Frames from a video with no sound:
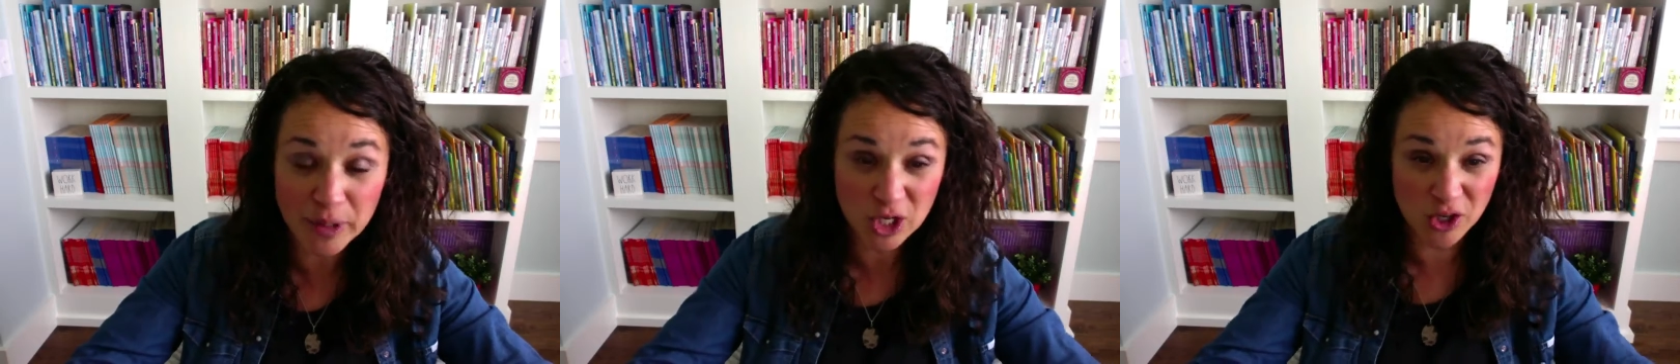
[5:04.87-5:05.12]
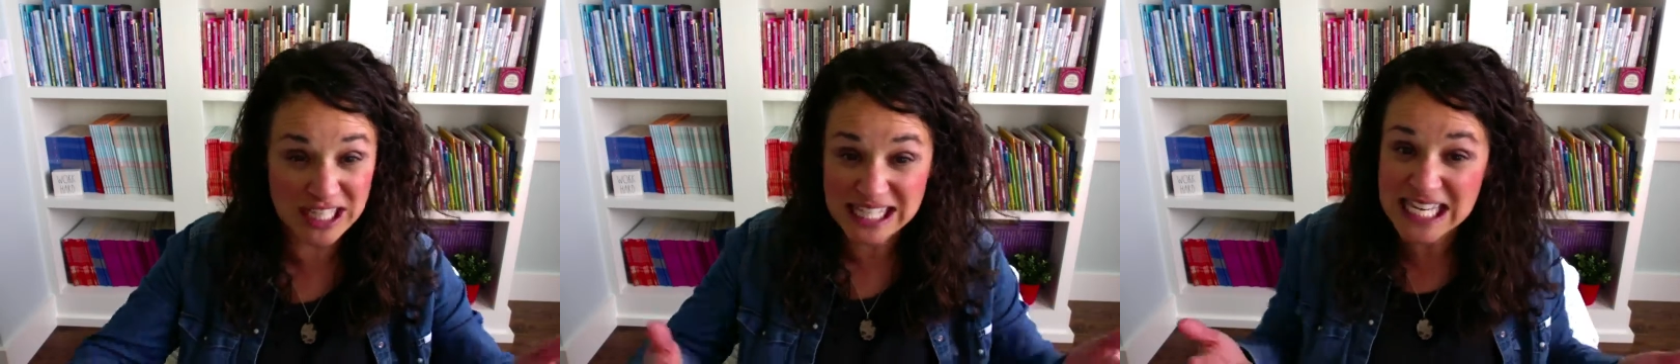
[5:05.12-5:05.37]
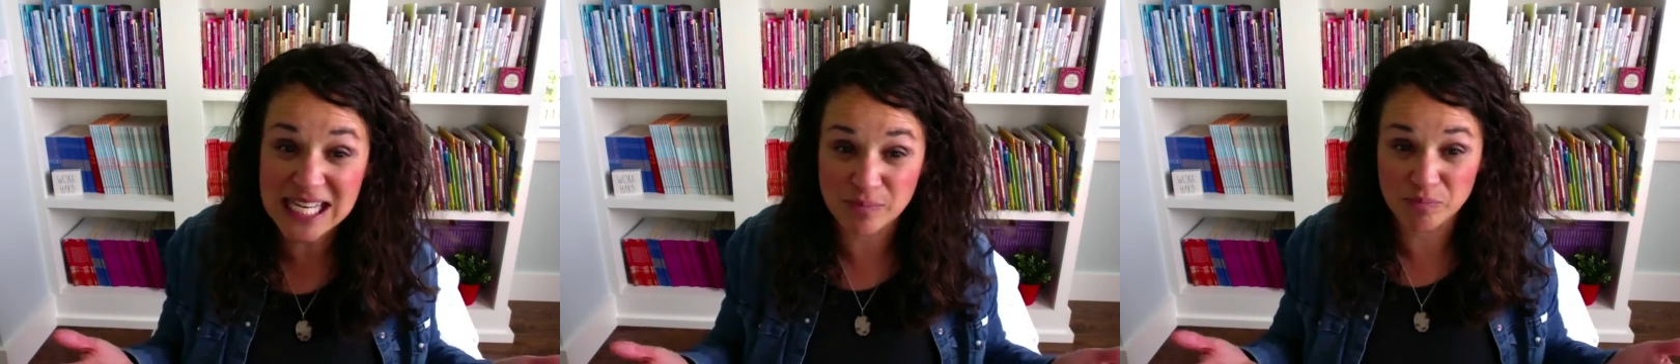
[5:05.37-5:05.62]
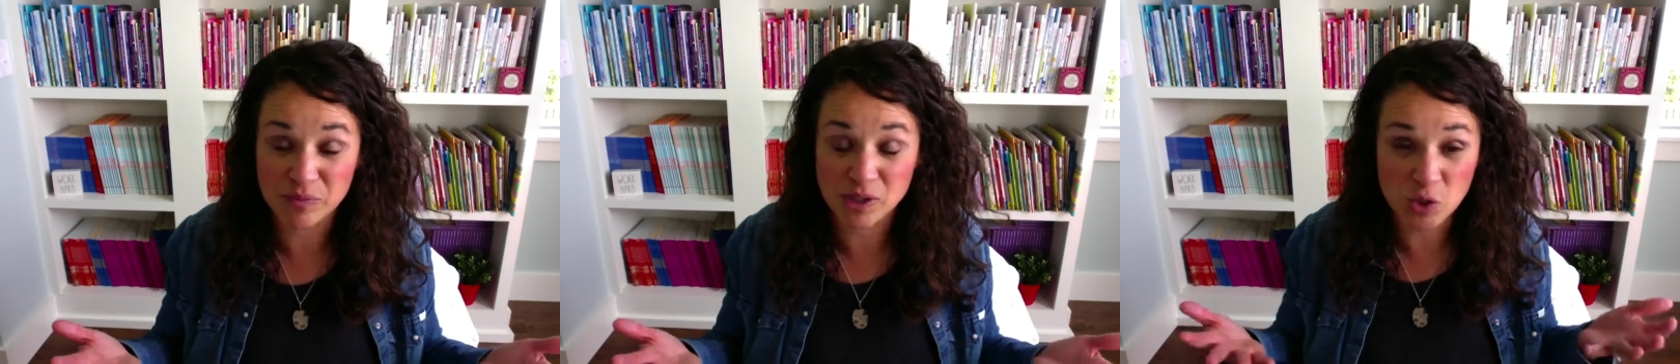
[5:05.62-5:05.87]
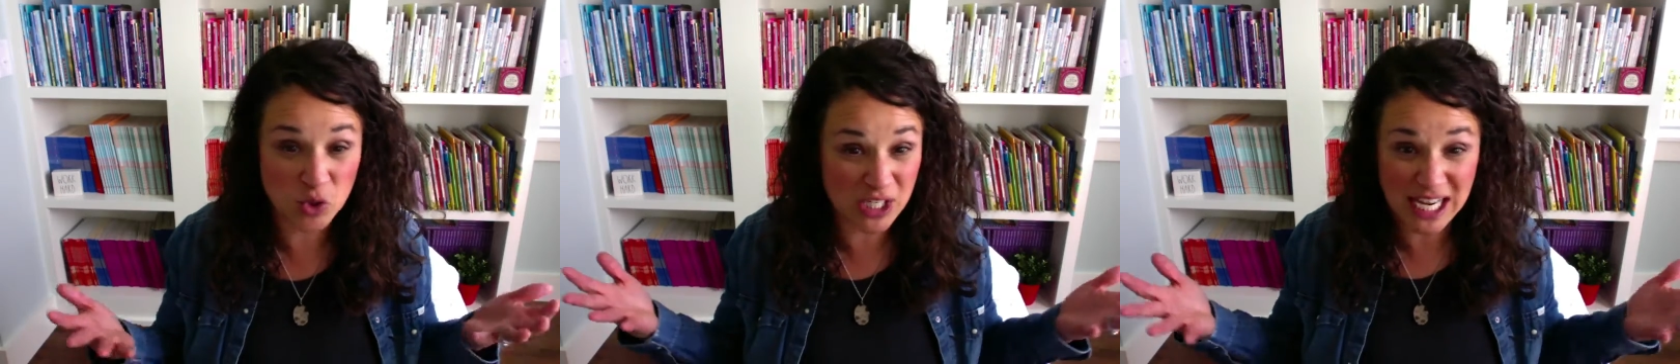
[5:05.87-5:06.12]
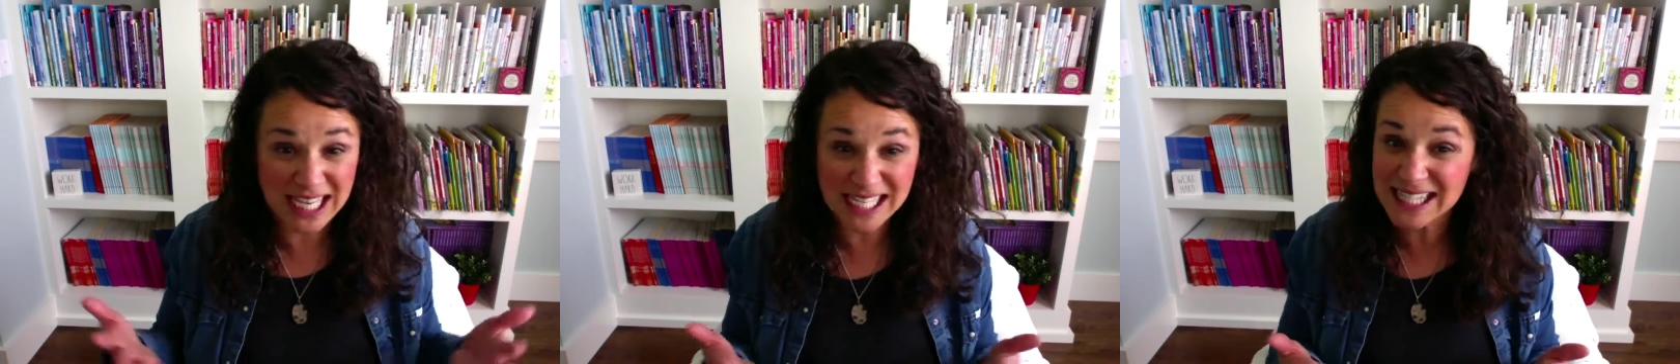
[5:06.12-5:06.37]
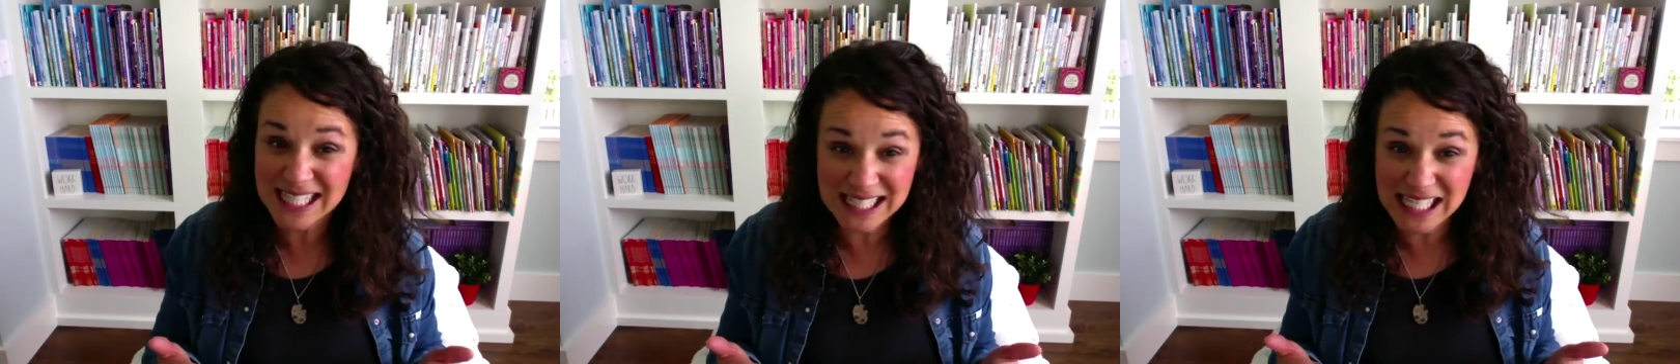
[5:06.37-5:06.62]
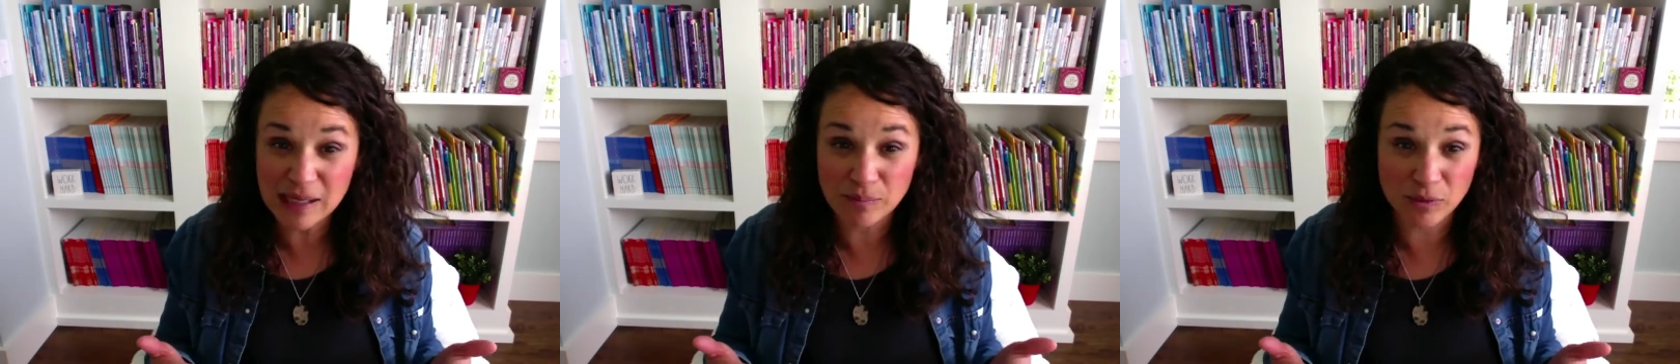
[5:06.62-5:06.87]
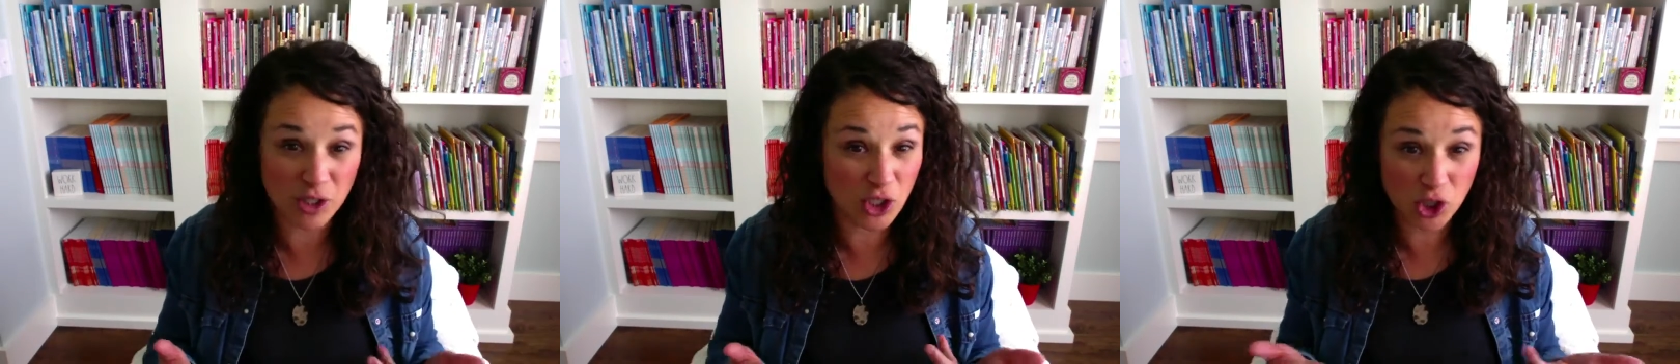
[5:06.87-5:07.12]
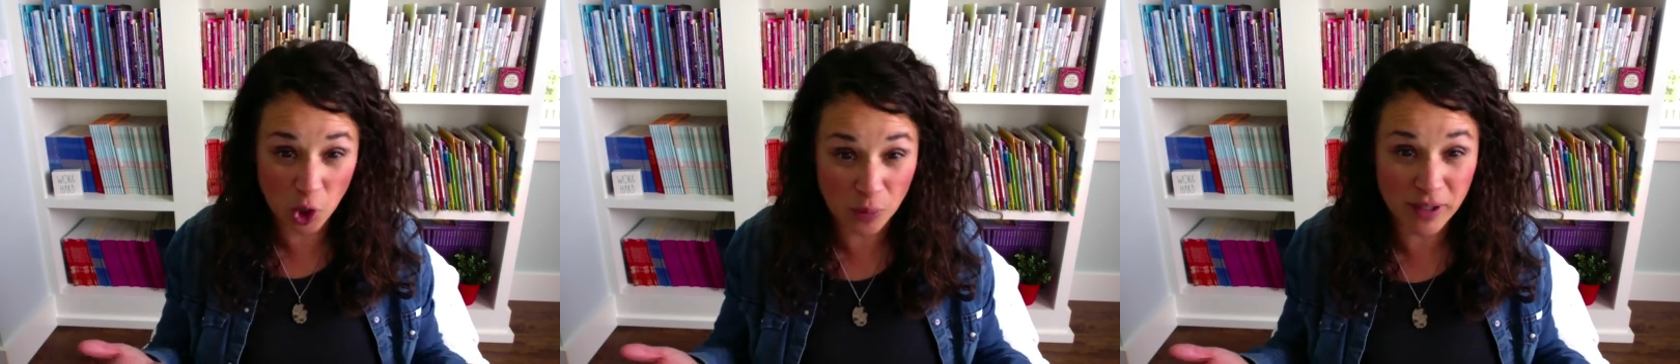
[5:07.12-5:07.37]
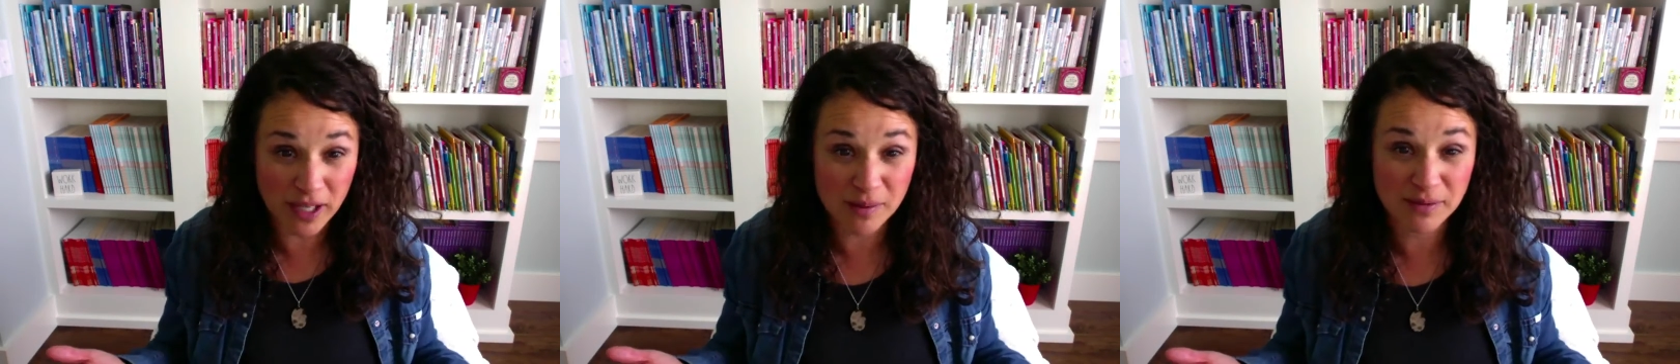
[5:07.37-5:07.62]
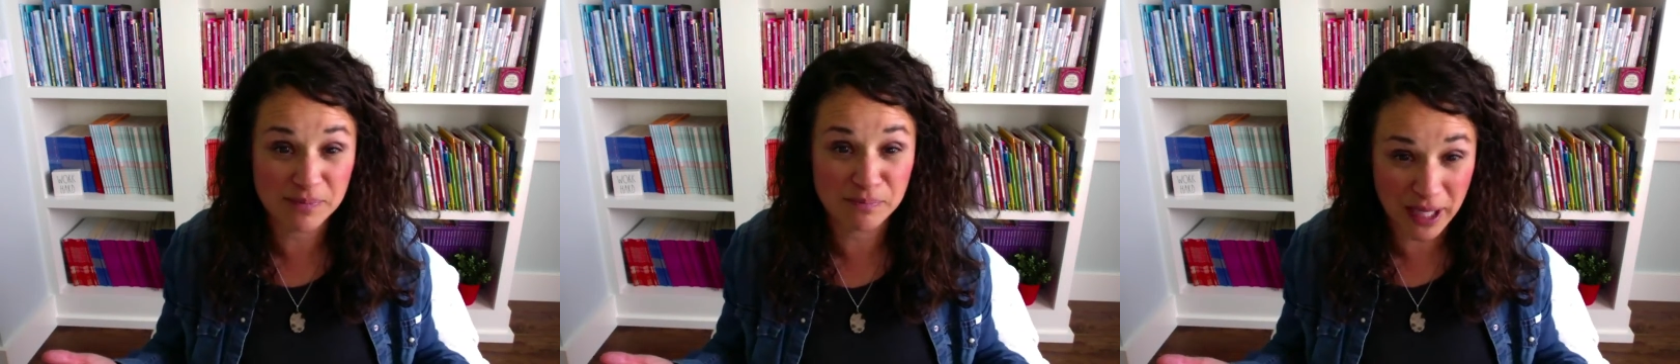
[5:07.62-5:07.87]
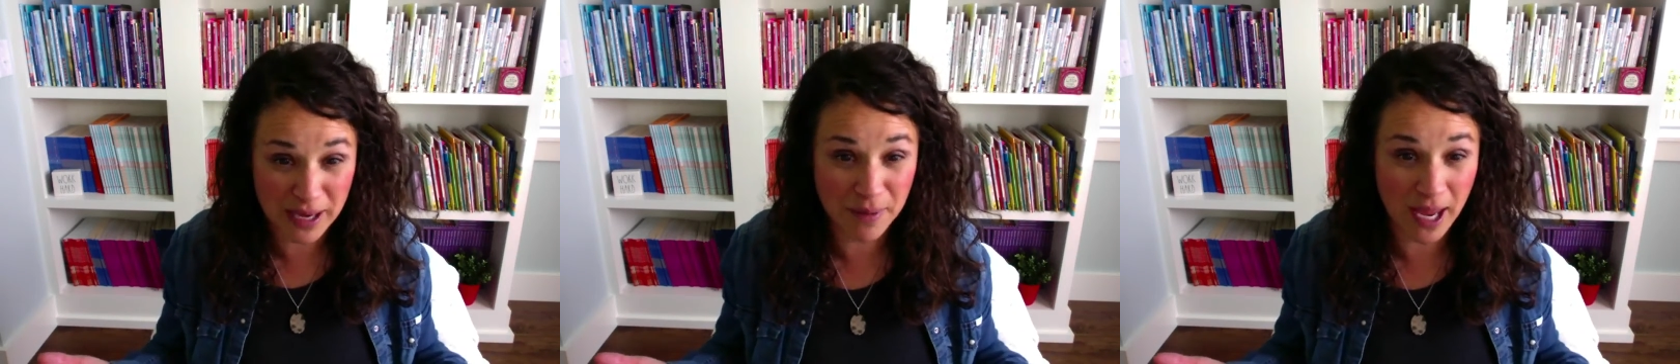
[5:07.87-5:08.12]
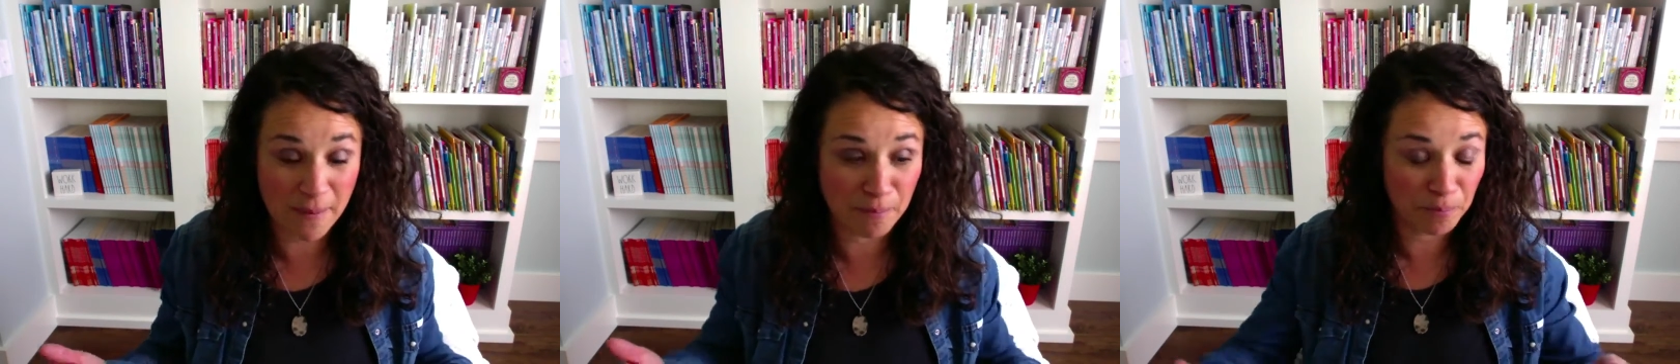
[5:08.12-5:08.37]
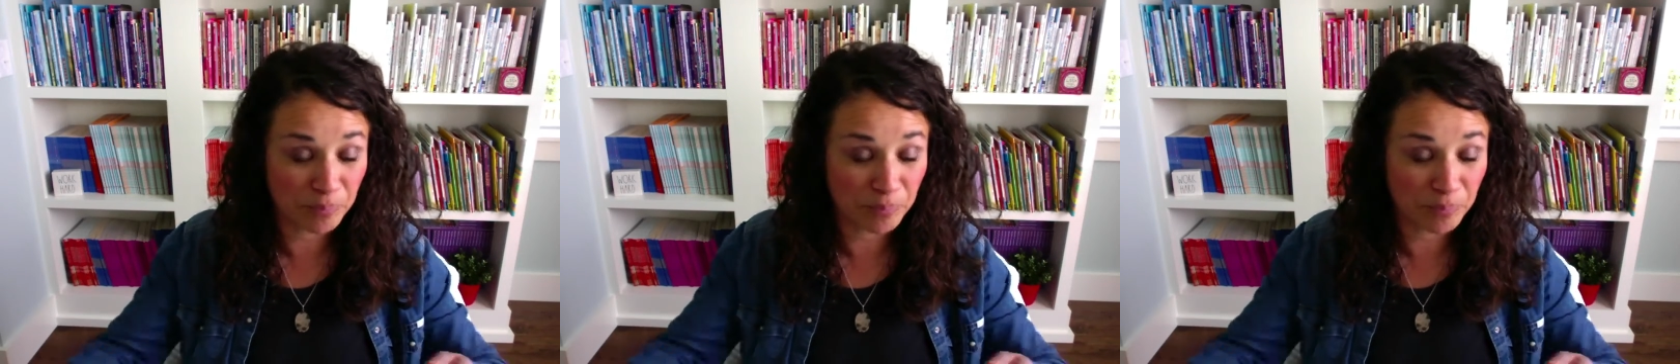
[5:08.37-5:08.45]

but you're a team. So you take it as a team and you don't play the blame game.